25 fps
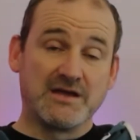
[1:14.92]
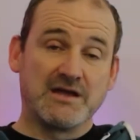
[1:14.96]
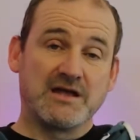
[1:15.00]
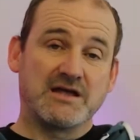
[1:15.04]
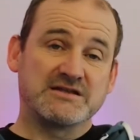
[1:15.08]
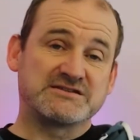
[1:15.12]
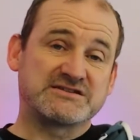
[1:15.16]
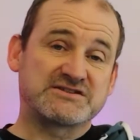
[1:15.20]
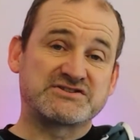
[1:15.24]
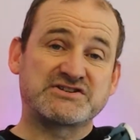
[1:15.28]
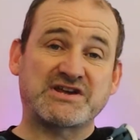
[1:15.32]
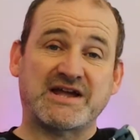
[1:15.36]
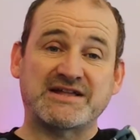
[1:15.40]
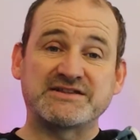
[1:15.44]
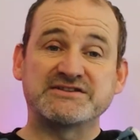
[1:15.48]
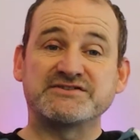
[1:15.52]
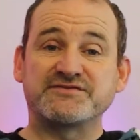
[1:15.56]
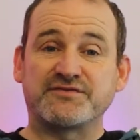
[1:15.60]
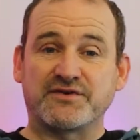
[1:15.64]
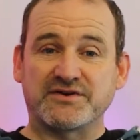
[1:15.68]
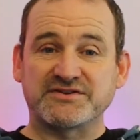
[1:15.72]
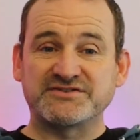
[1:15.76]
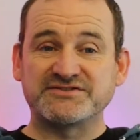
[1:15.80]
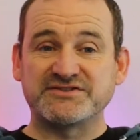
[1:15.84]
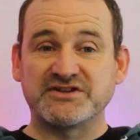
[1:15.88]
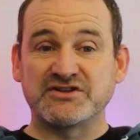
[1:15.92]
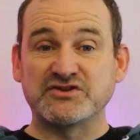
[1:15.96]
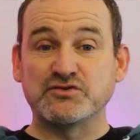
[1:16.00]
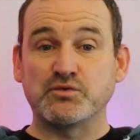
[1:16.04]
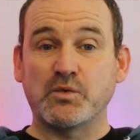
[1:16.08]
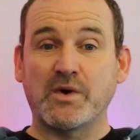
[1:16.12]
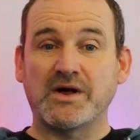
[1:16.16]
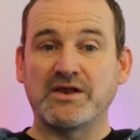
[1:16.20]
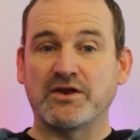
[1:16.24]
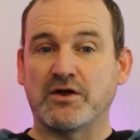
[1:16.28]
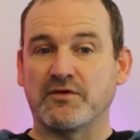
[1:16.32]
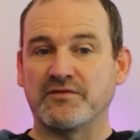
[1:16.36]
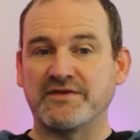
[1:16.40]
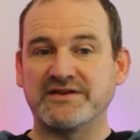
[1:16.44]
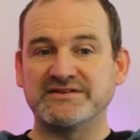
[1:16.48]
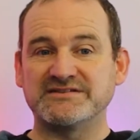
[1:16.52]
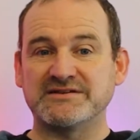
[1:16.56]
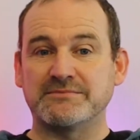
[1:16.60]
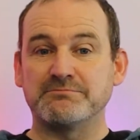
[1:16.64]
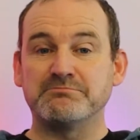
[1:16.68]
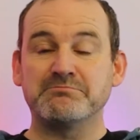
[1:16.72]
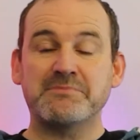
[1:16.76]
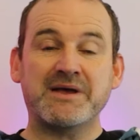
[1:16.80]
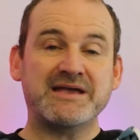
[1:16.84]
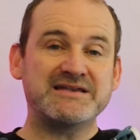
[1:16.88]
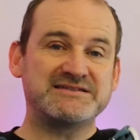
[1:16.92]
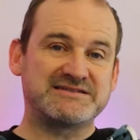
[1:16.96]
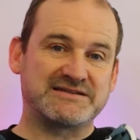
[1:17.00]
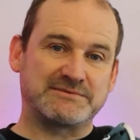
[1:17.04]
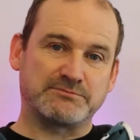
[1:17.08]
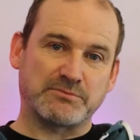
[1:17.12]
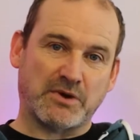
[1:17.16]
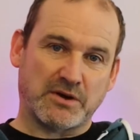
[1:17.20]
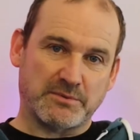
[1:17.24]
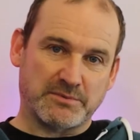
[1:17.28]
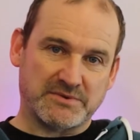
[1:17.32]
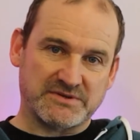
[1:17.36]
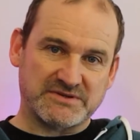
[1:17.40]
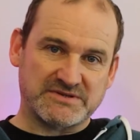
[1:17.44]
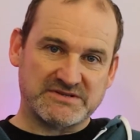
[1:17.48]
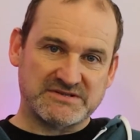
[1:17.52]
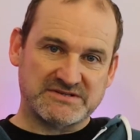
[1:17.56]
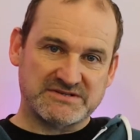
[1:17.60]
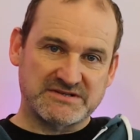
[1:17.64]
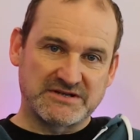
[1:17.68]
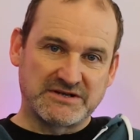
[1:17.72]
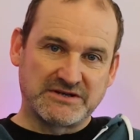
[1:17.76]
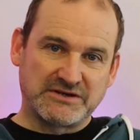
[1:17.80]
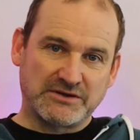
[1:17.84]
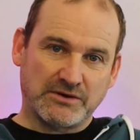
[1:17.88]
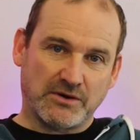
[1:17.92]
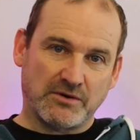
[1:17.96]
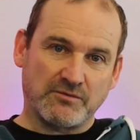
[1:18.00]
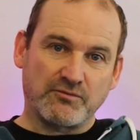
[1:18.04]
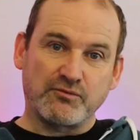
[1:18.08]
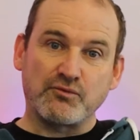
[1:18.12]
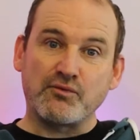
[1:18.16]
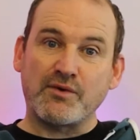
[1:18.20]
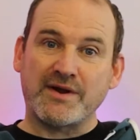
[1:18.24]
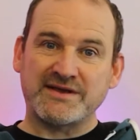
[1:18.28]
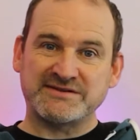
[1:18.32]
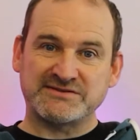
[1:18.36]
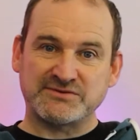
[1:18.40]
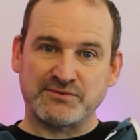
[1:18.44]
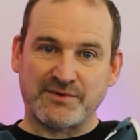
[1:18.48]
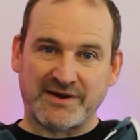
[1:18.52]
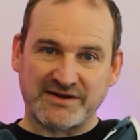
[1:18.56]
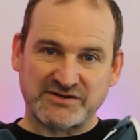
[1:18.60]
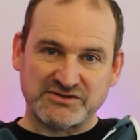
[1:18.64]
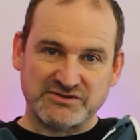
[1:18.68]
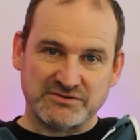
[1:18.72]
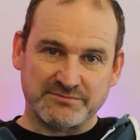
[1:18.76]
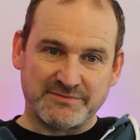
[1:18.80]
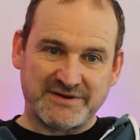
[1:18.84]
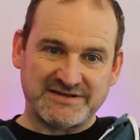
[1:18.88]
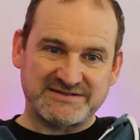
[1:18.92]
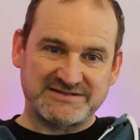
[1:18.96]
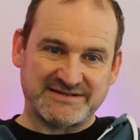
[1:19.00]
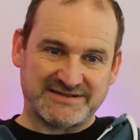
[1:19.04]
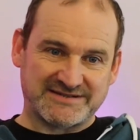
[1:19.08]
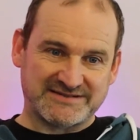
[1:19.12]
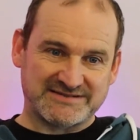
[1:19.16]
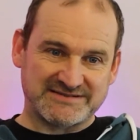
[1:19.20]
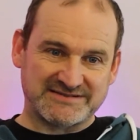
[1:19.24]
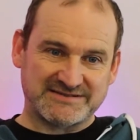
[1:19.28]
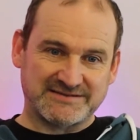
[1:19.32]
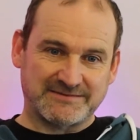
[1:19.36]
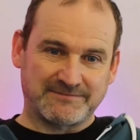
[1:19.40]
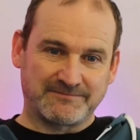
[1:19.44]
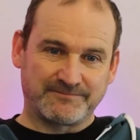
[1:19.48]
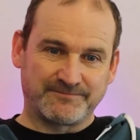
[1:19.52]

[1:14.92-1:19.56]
It's a chance for us to dwell on these amazing moments of resurrection meetings.